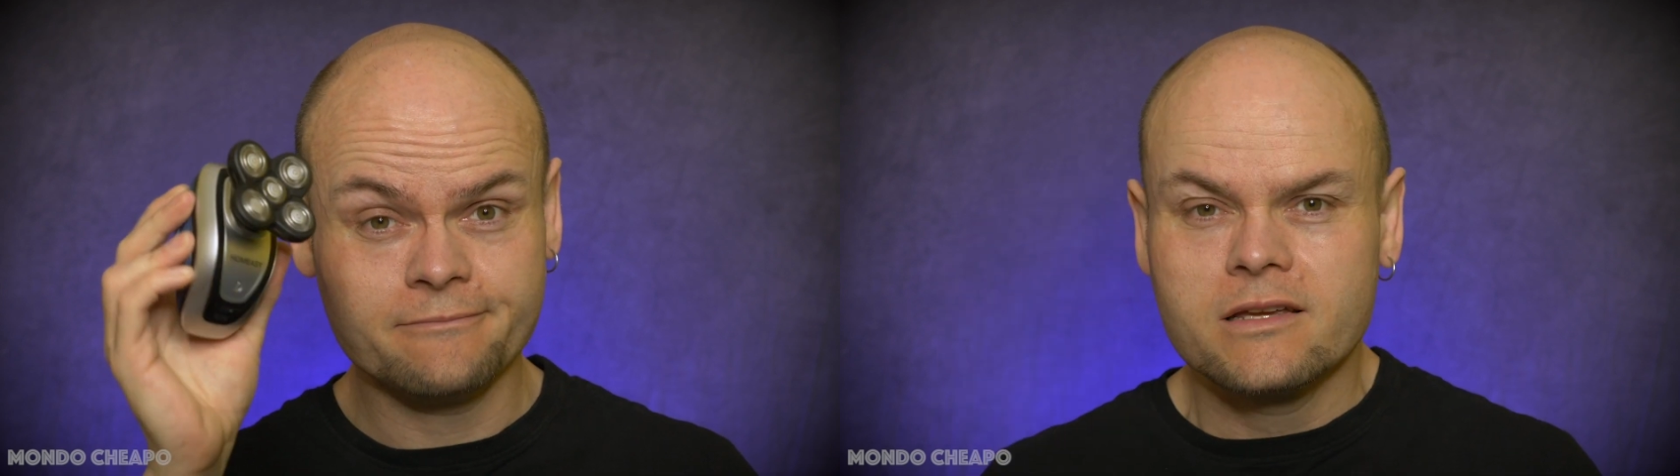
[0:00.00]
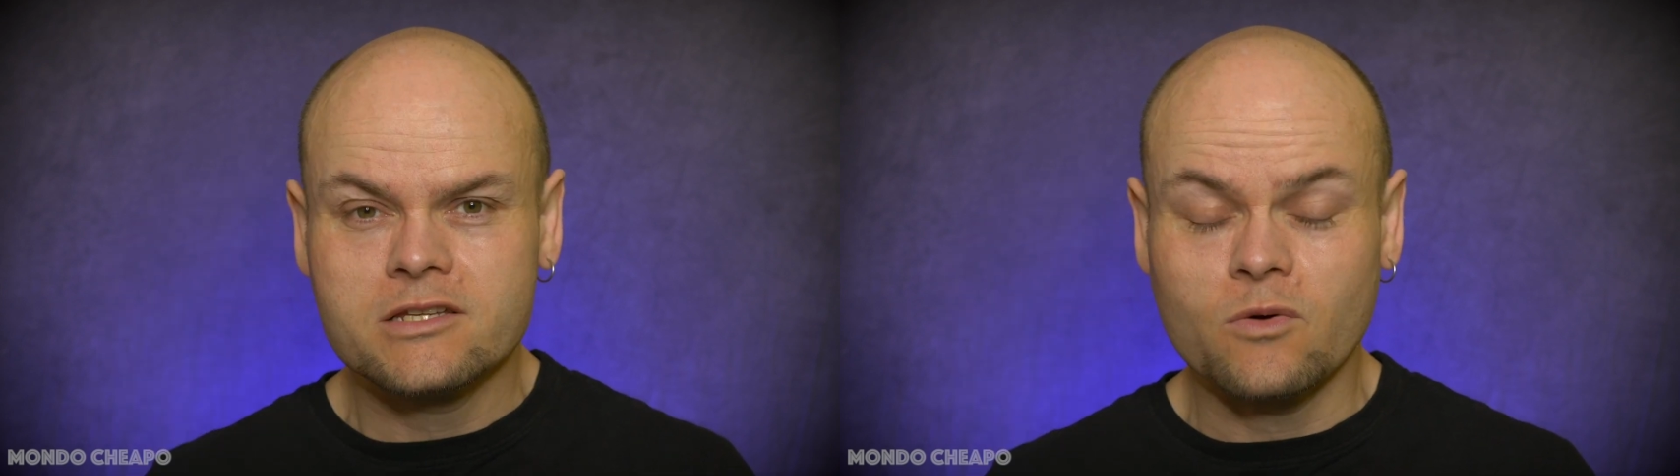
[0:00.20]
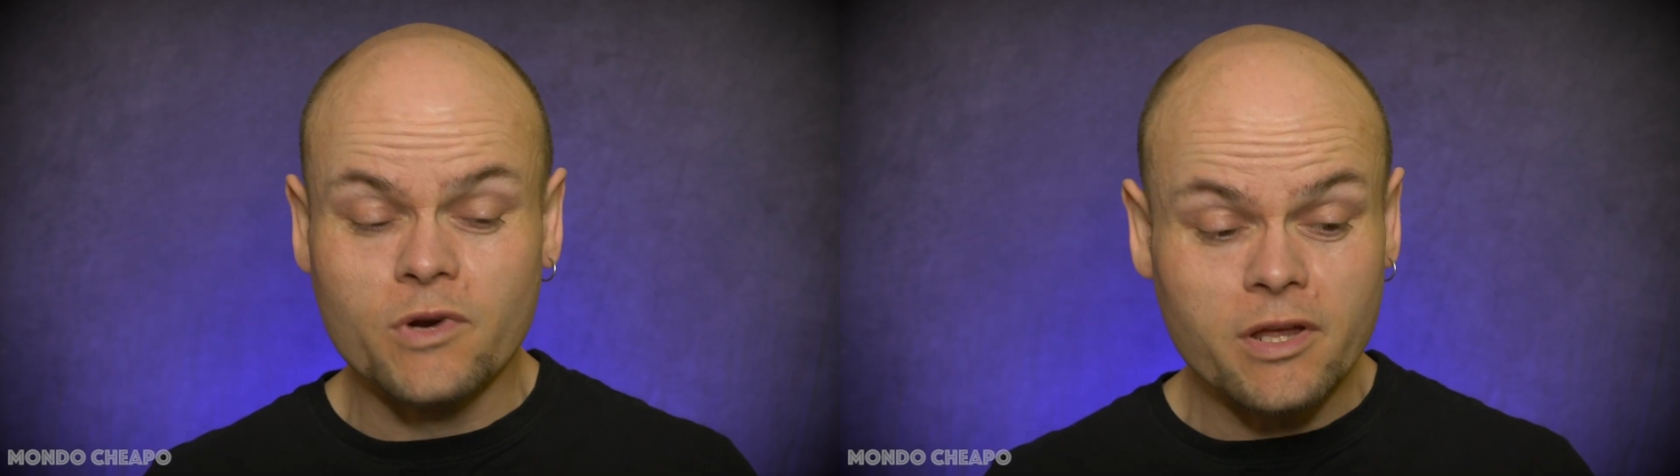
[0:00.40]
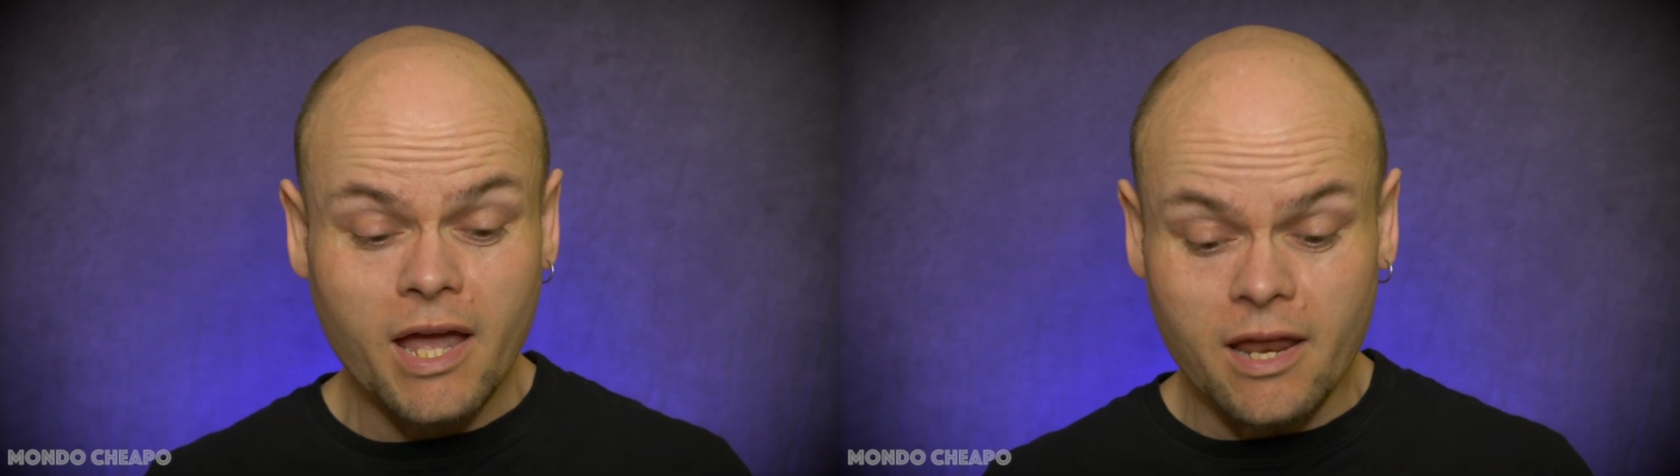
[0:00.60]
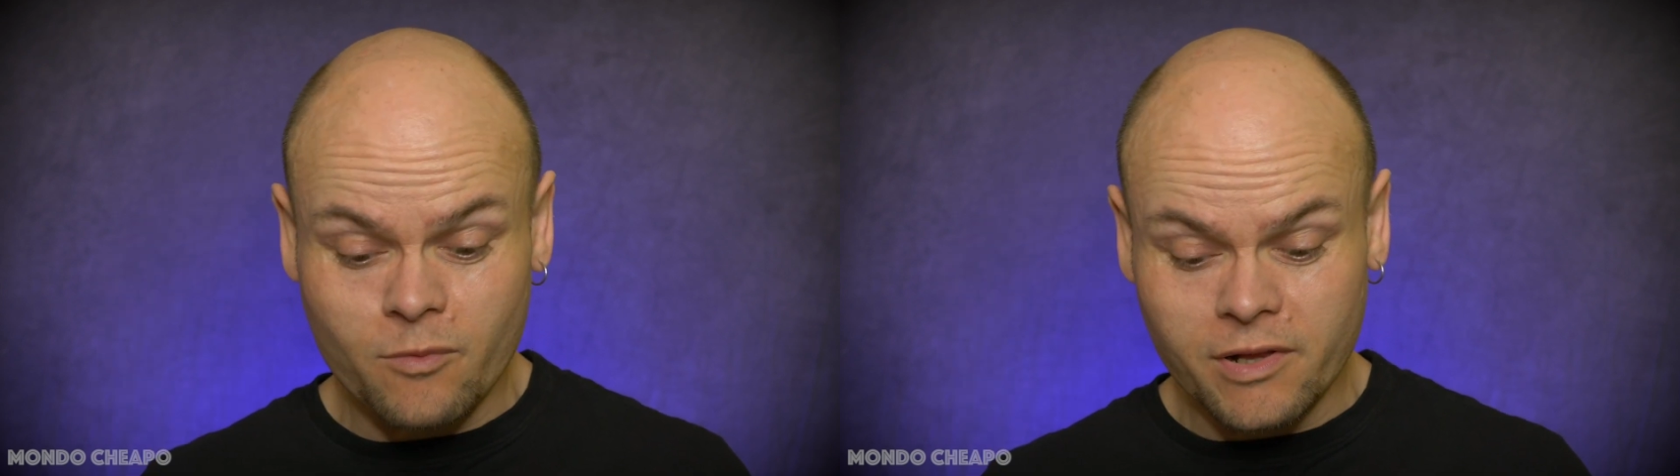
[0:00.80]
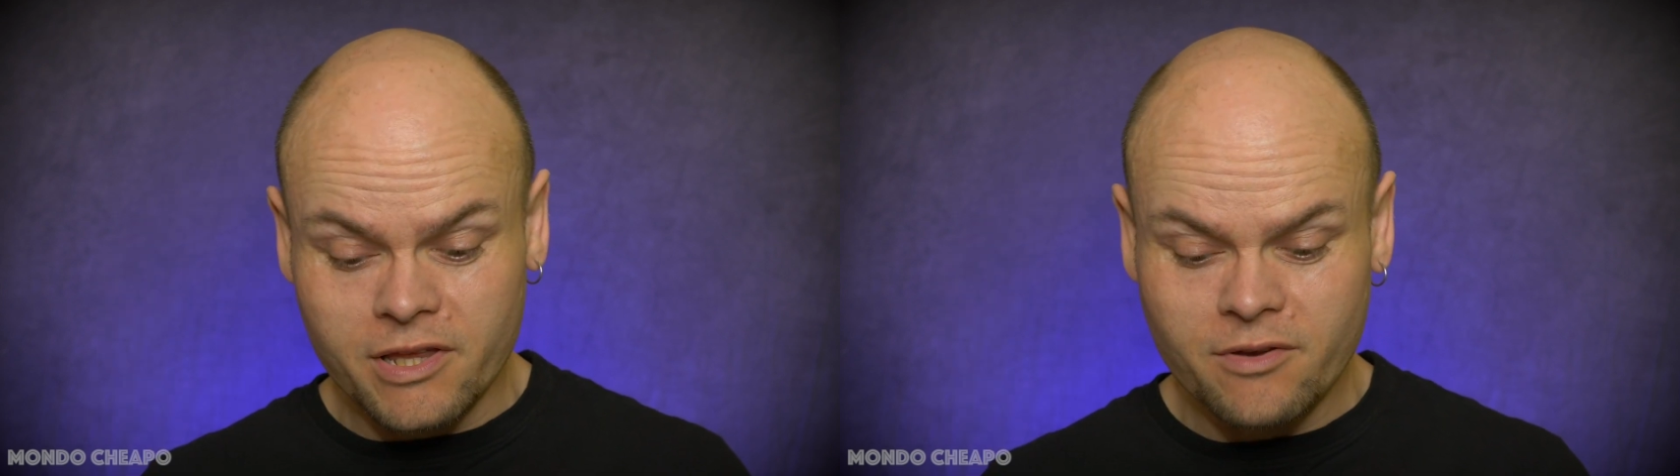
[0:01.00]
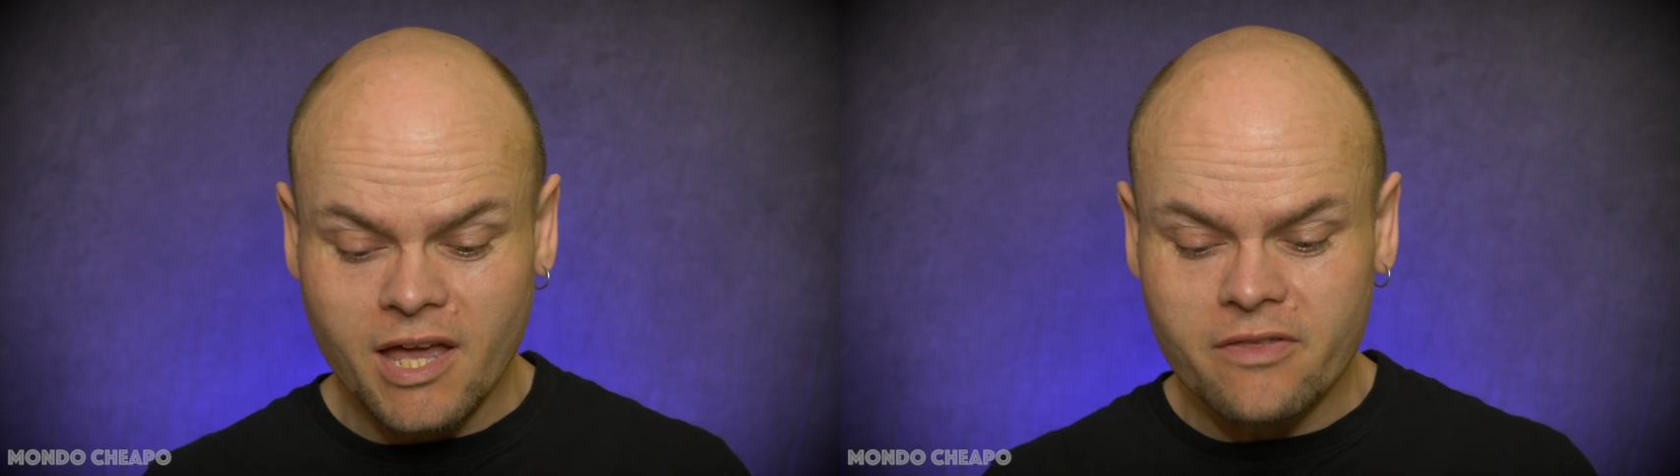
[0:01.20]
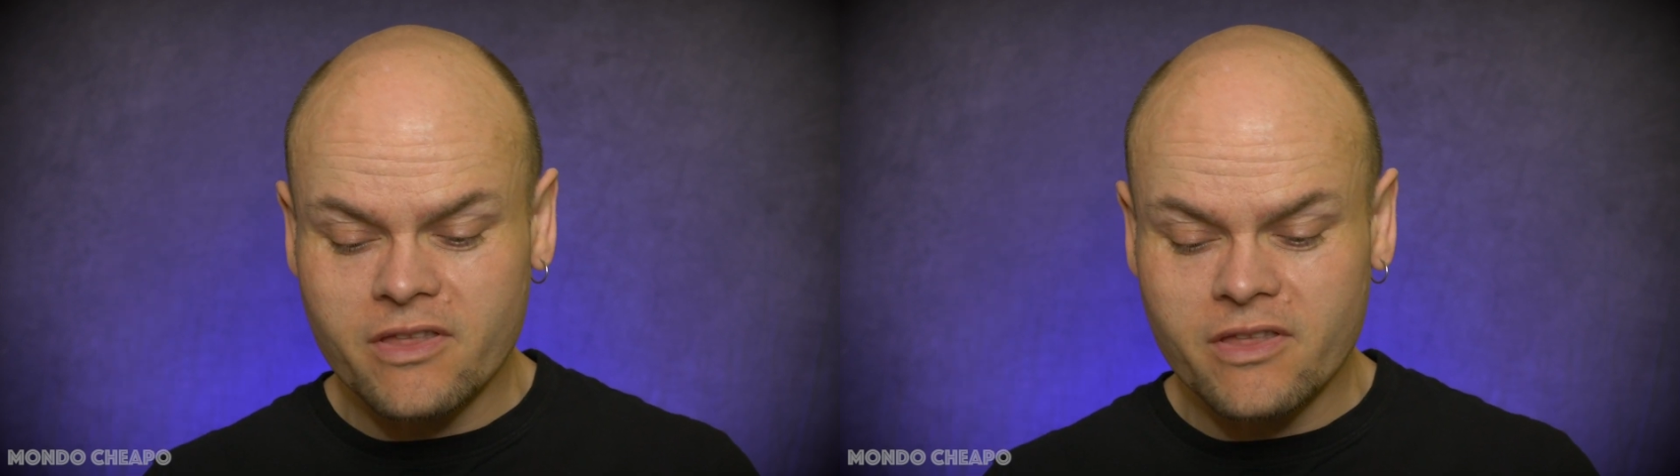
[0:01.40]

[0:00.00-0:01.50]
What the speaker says: So what do you get? Well, you get